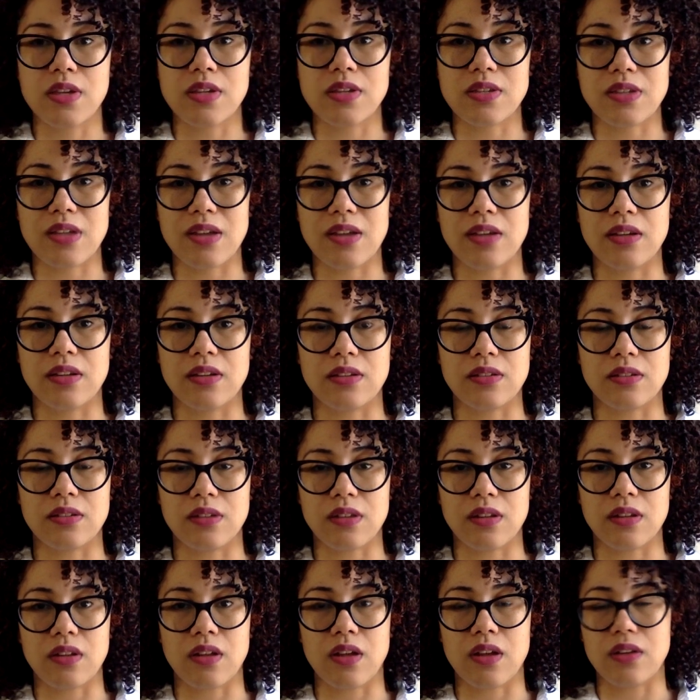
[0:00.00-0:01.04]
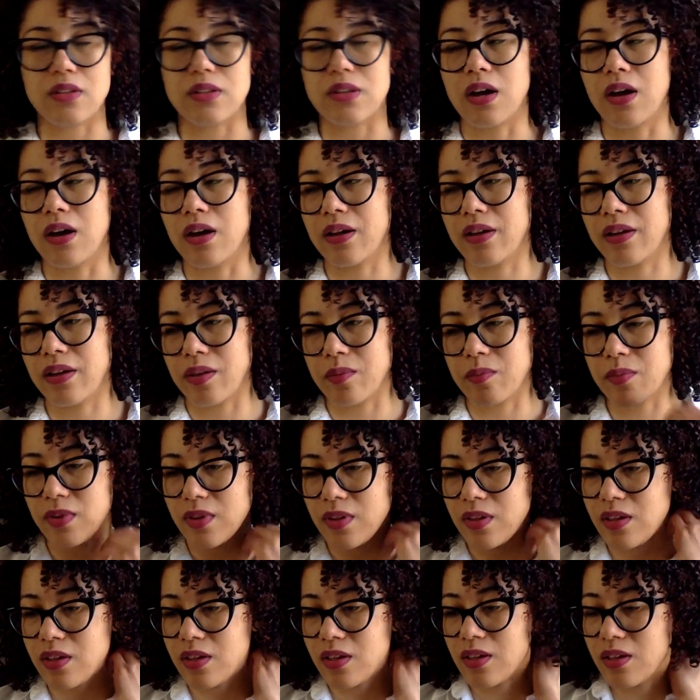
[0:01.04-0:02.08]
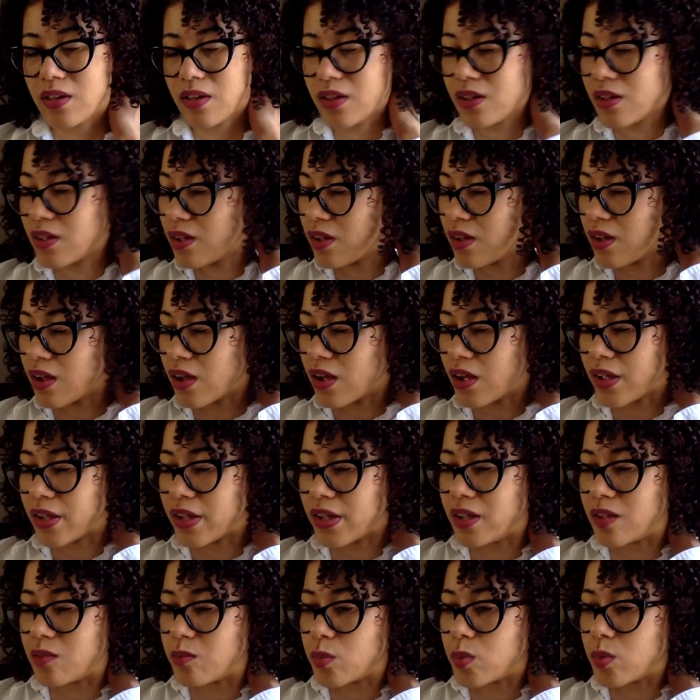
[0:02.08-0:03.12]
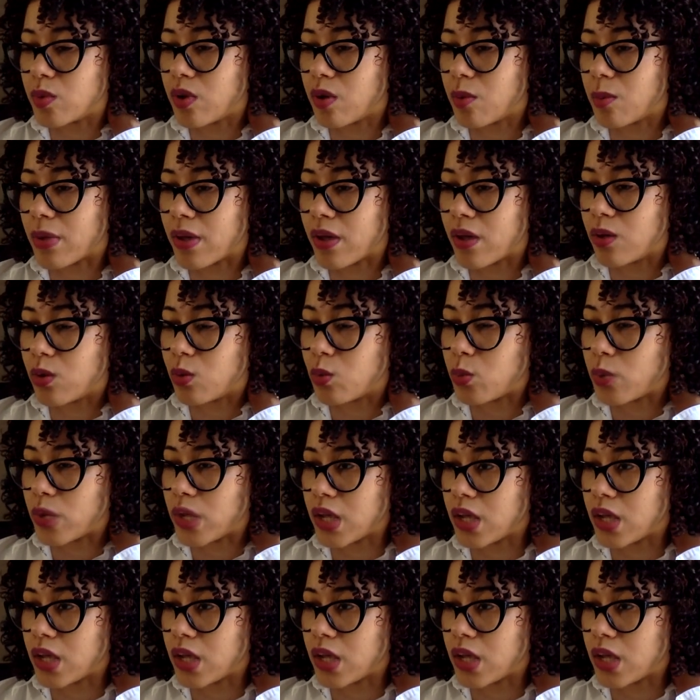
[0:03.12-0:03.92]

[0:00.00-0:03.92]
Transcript: It's taken a lot of time. I am about